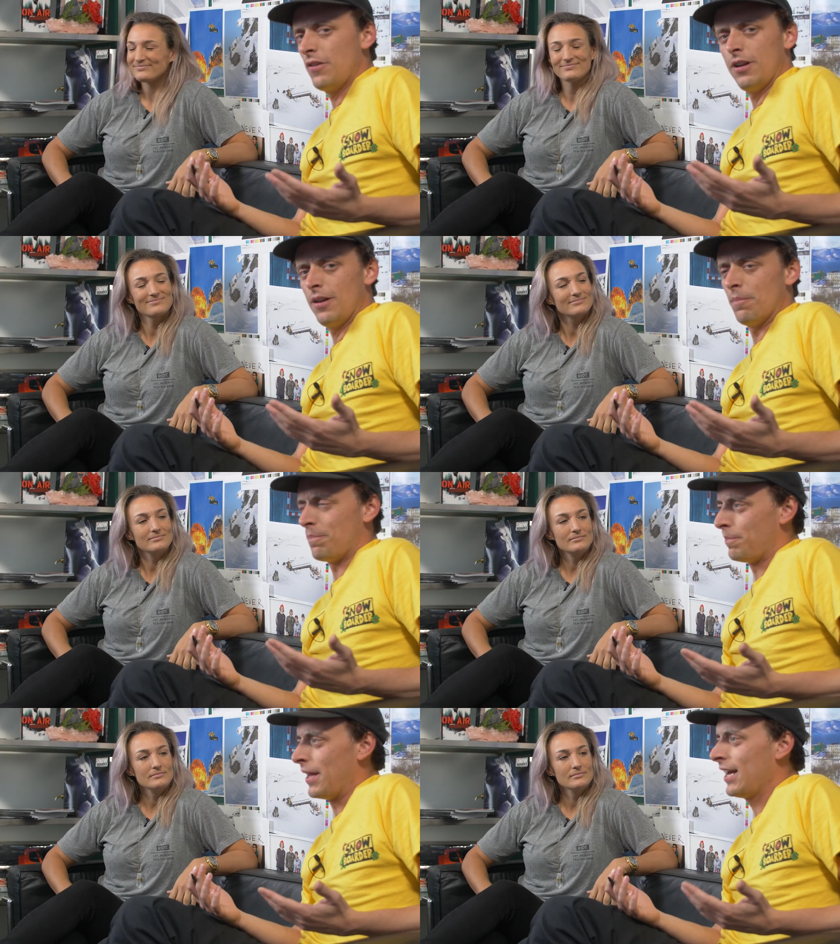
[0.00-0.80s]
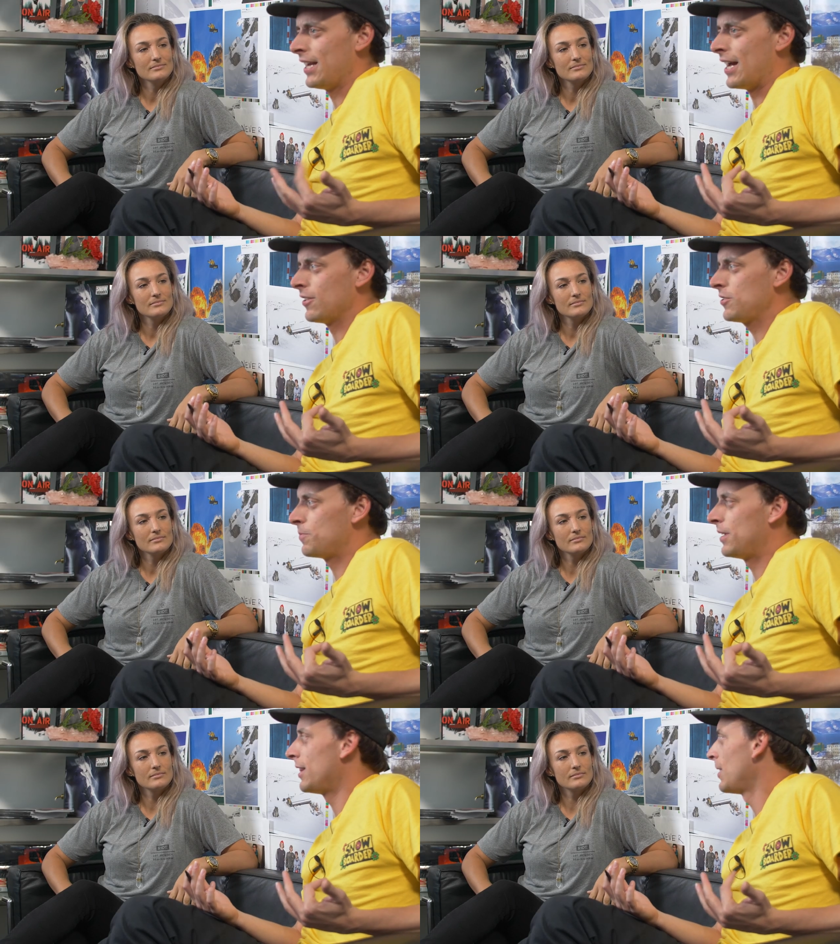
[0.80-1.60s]
Speaker 1: of in a big
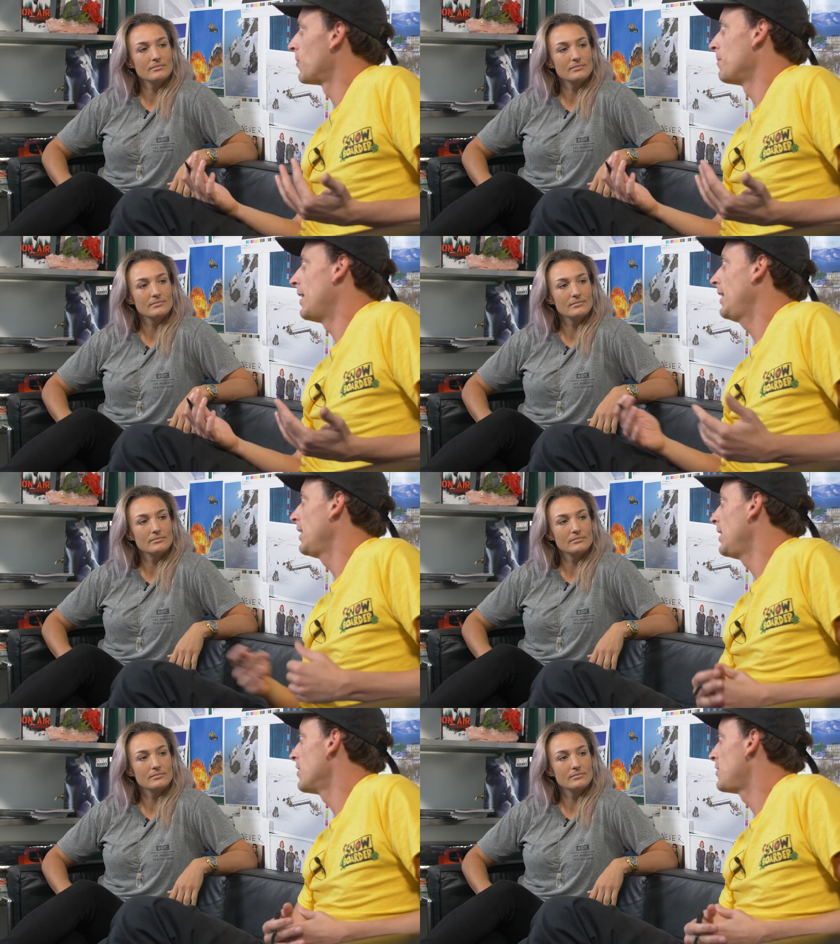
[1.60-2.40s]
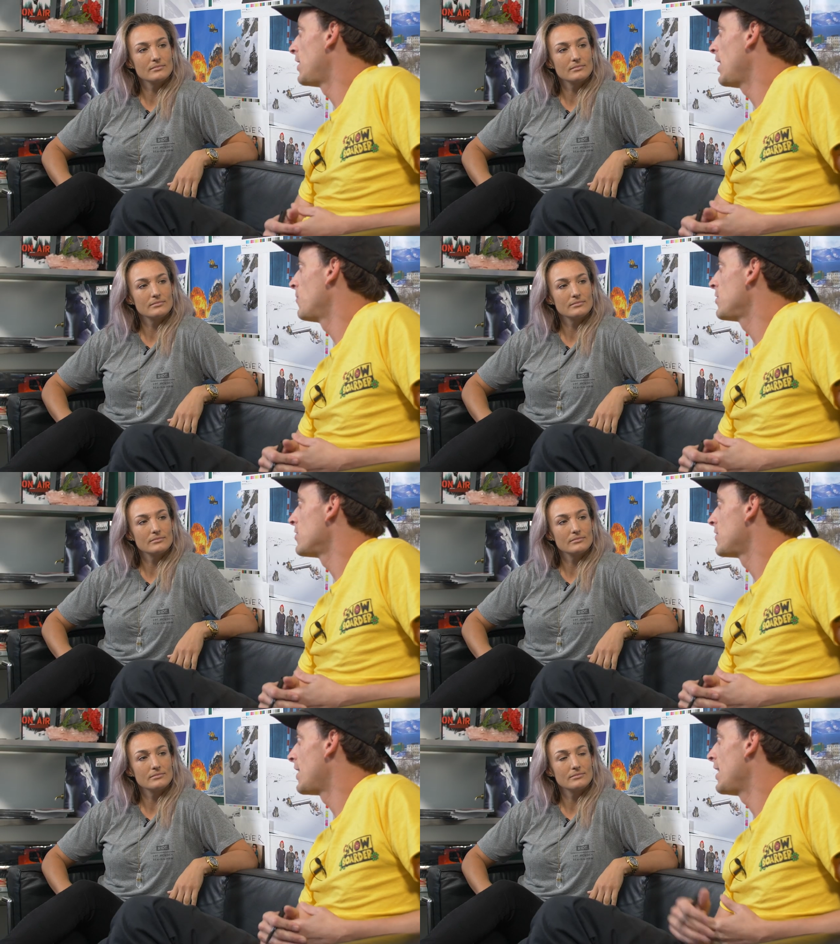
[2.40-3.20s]
announcement that we're making here today, which
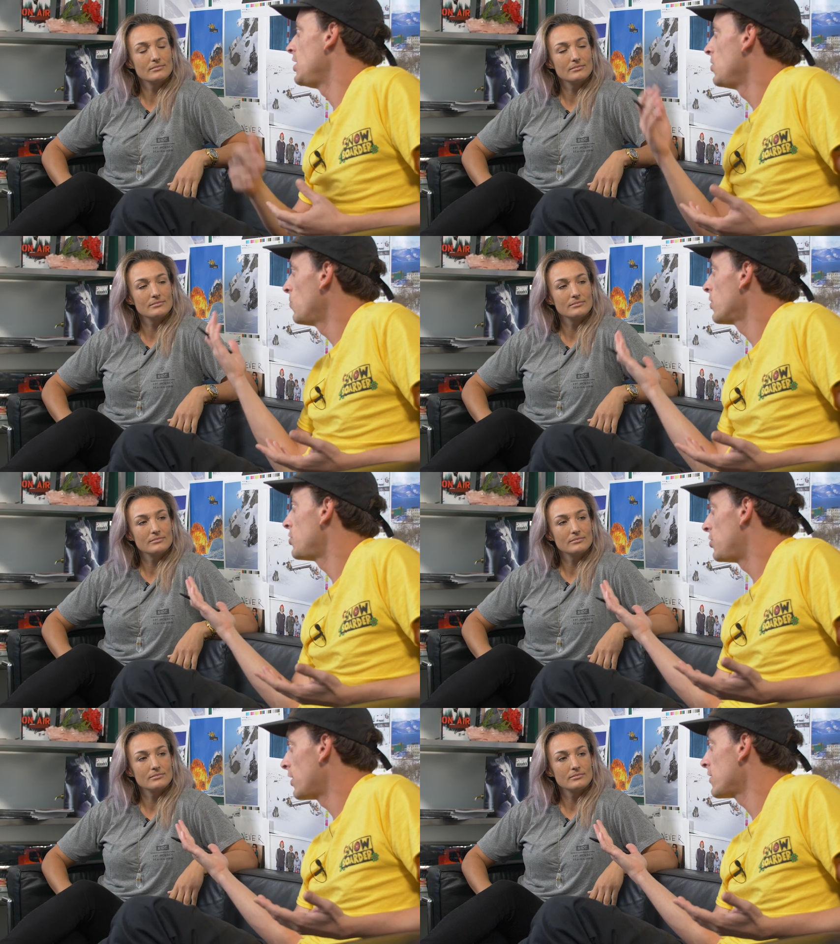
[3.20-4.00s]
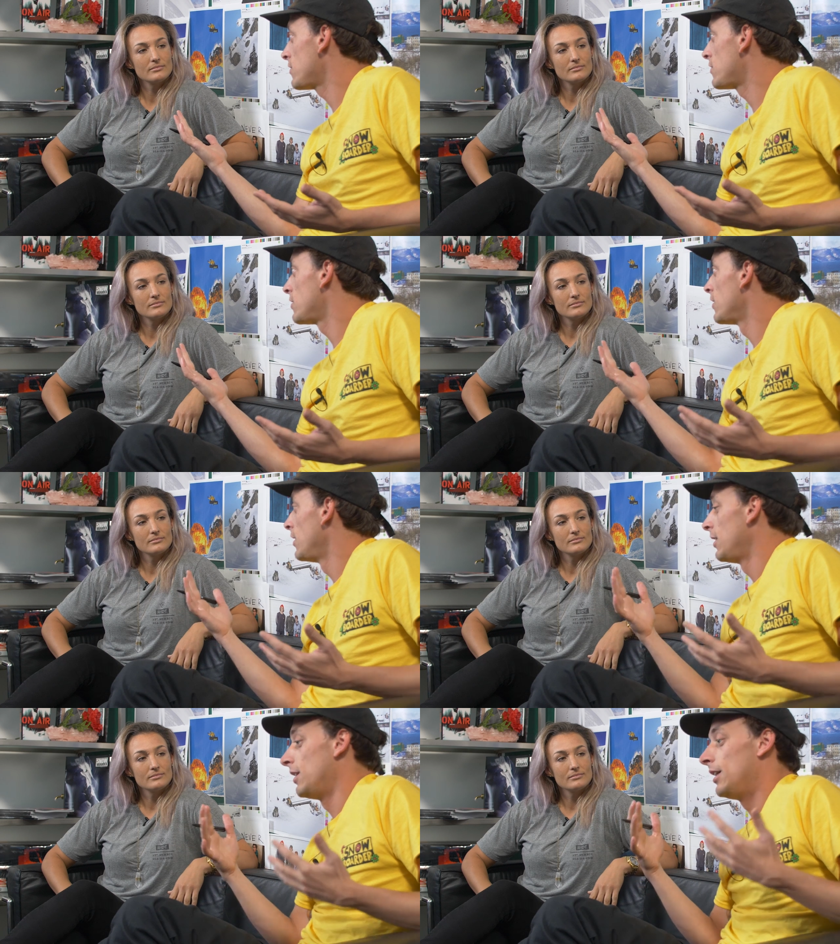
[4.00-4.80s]
is that you were just
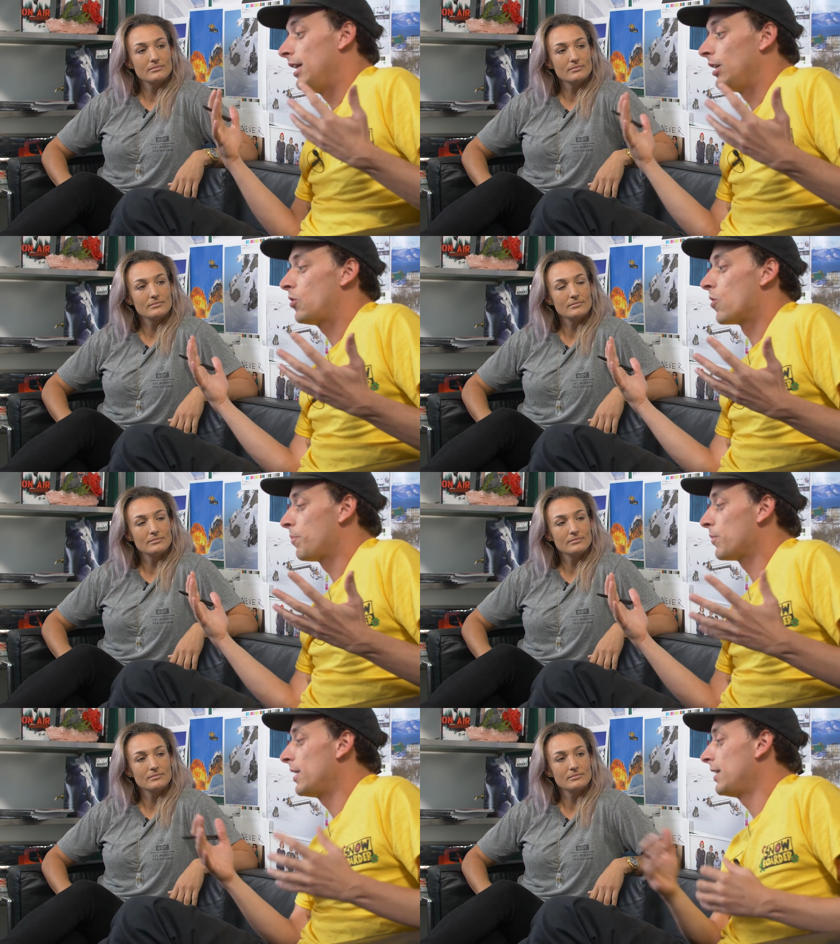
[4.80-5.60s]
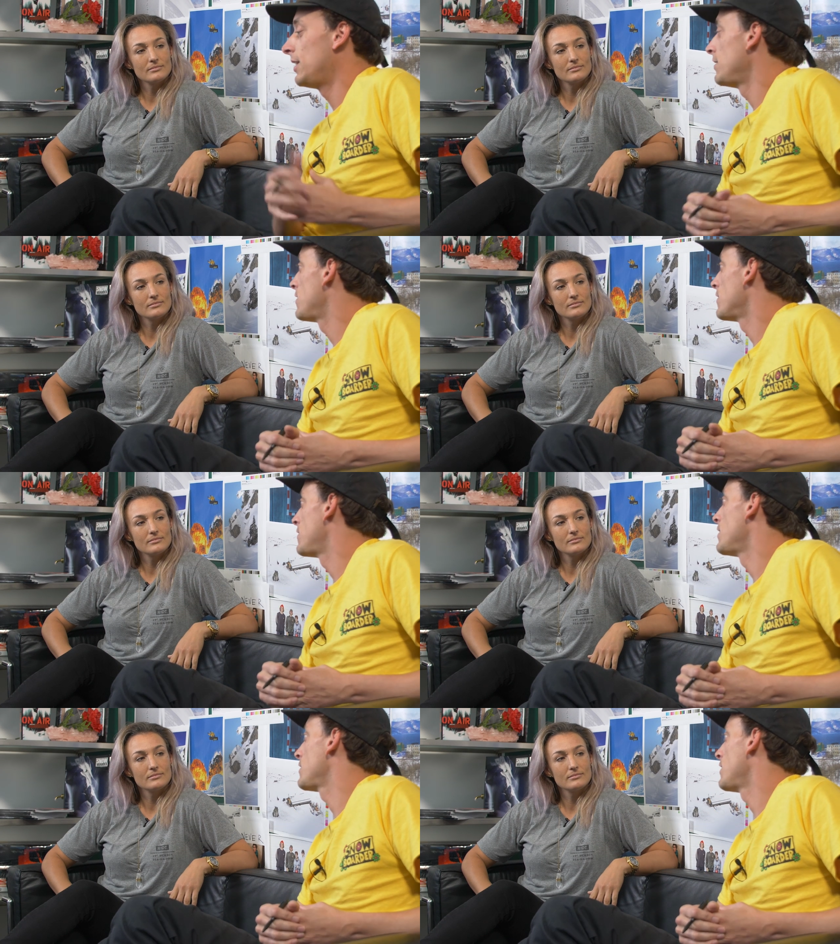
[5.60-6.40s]
incorporated into the
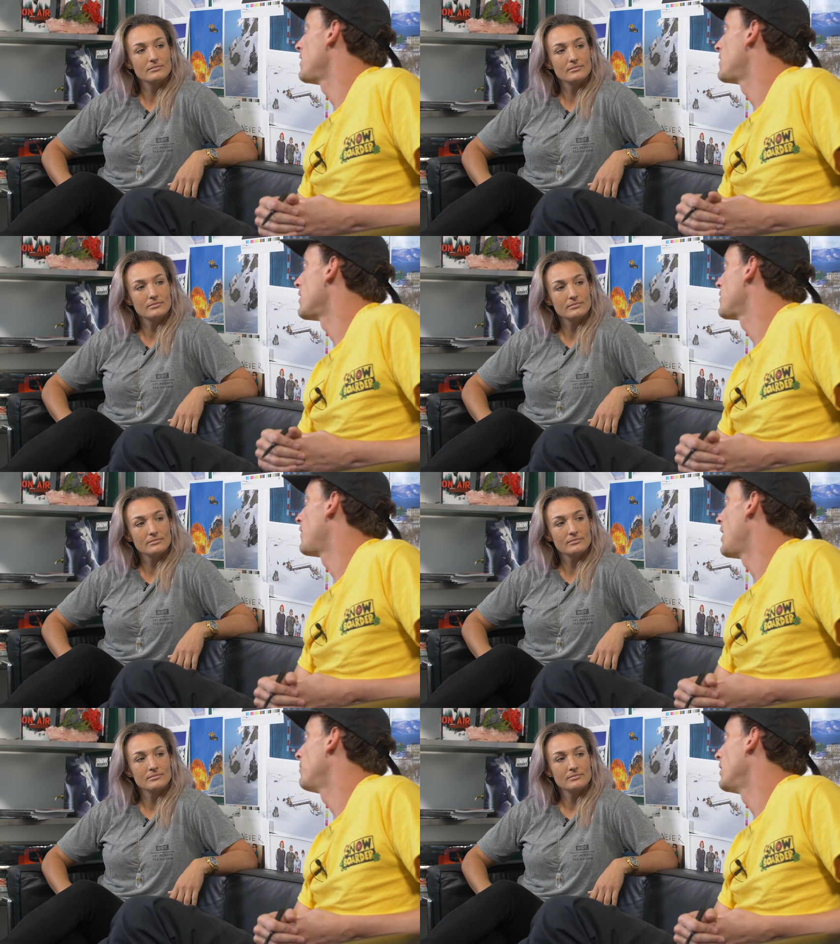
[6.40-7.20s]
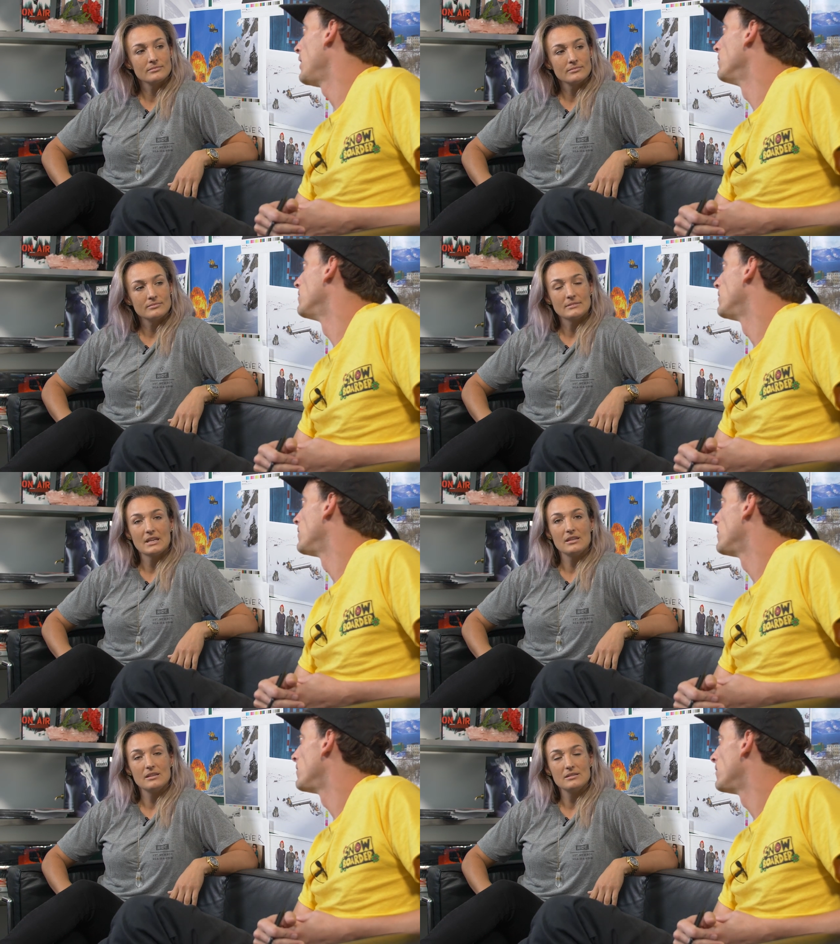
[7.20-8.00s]
686 family.
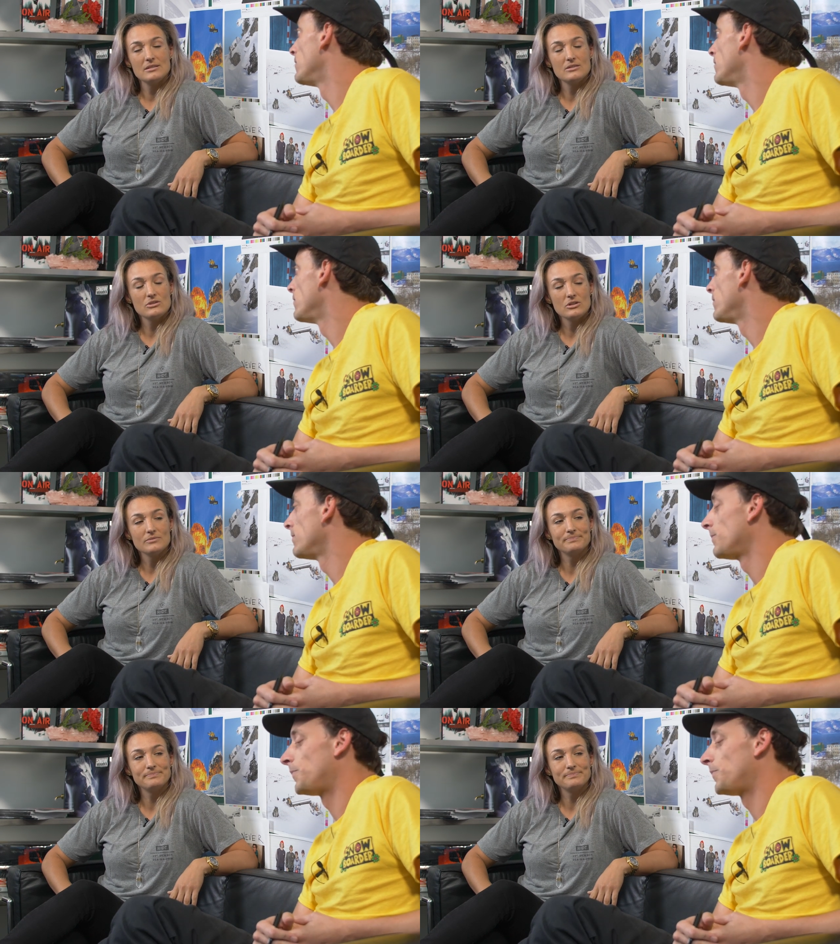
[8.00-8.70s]
Speaker 2: This is true.